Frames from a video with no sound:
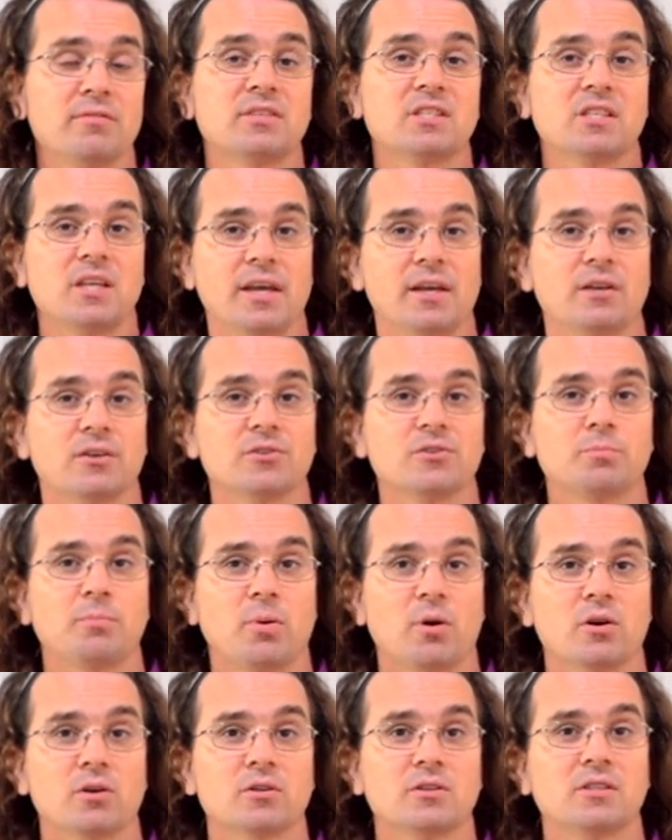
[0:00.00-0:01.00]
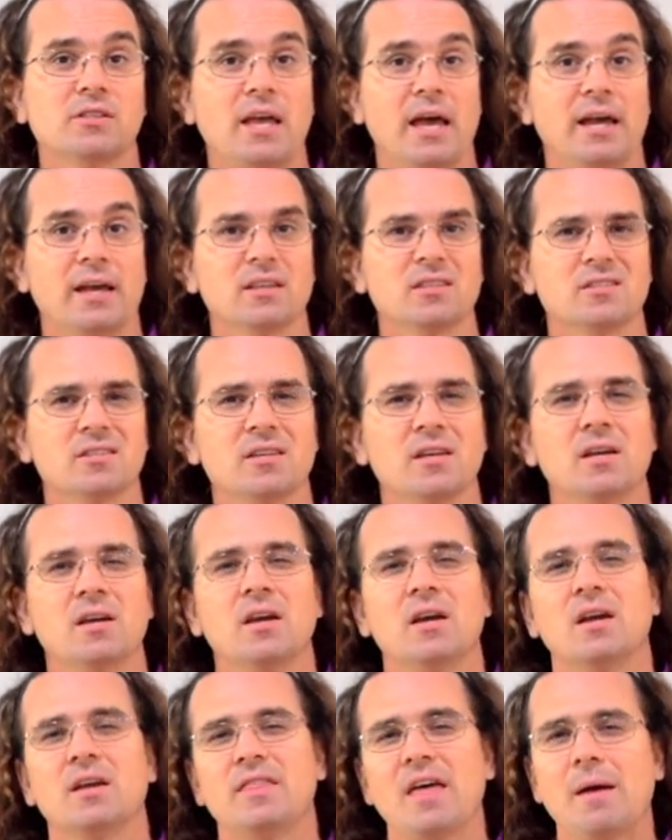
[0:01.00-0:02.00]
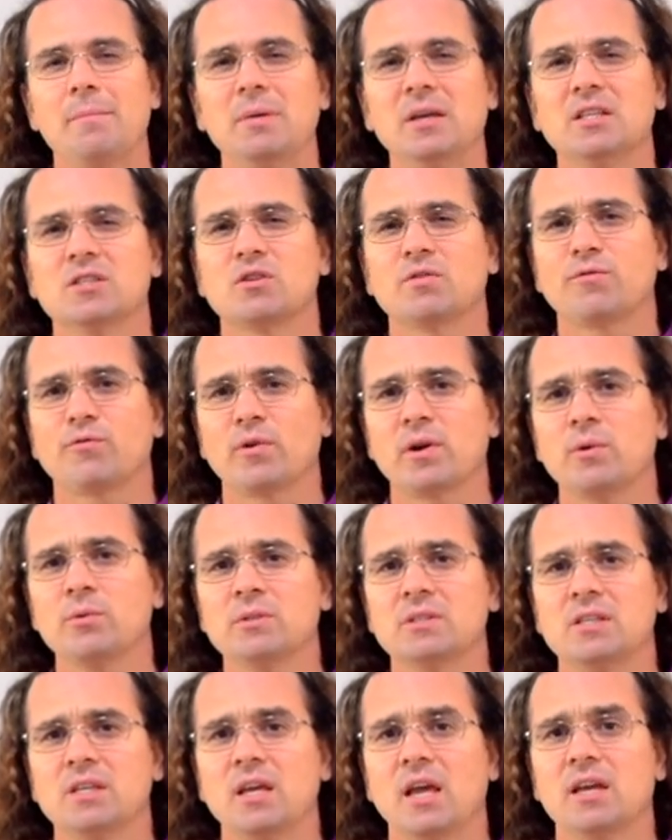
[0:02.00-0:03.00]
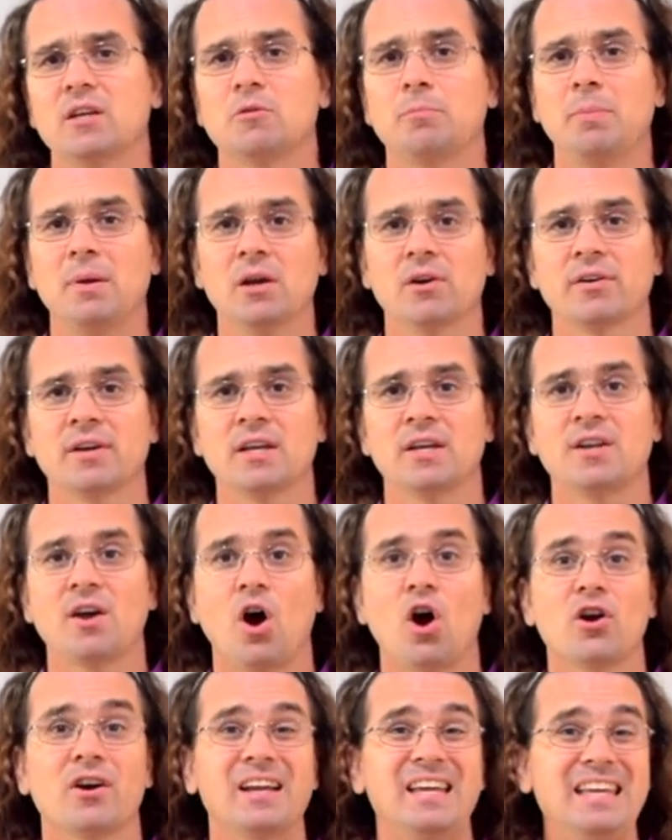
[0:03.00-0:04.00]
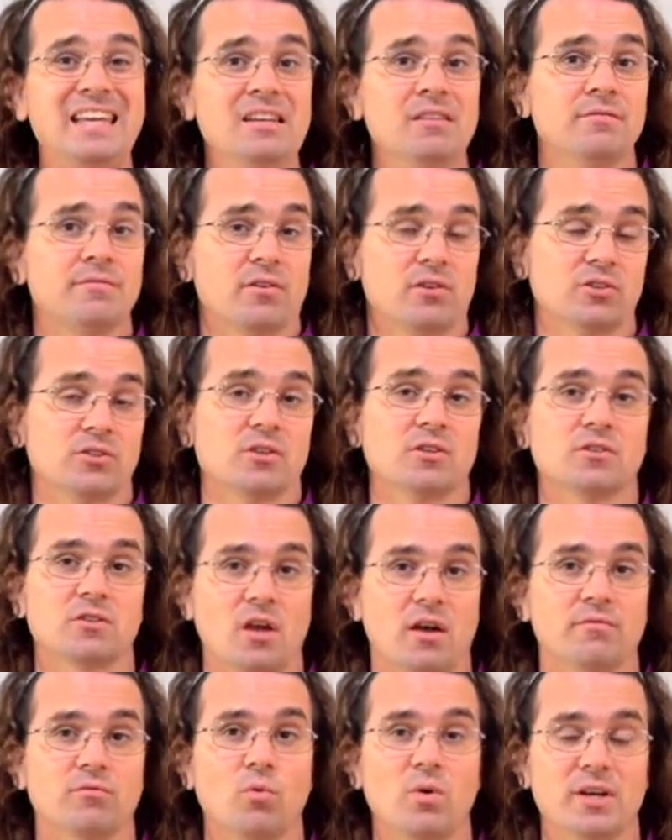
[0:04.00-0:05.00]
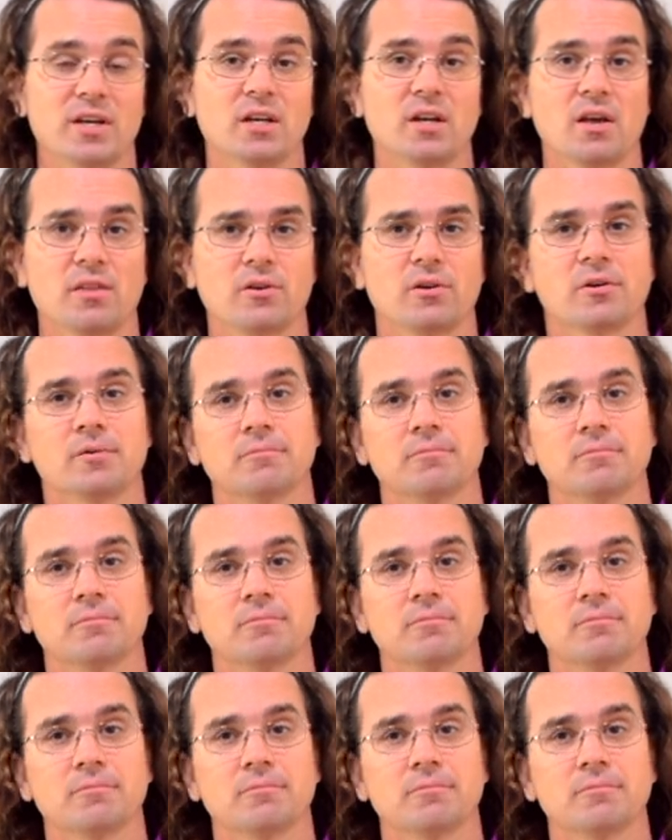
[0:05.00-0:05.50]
of cycles per second. That means frequency and period are inverses of one another.